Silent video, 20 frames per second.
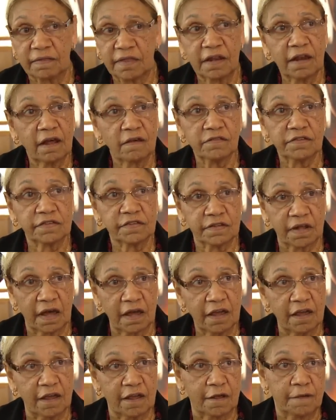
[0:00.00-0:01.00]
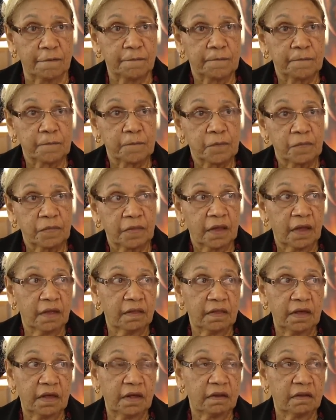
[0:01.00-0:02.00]
they don't stay.
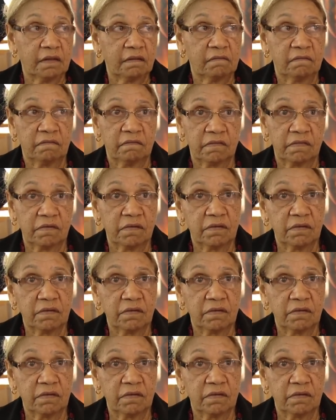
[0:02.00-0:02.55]
And then,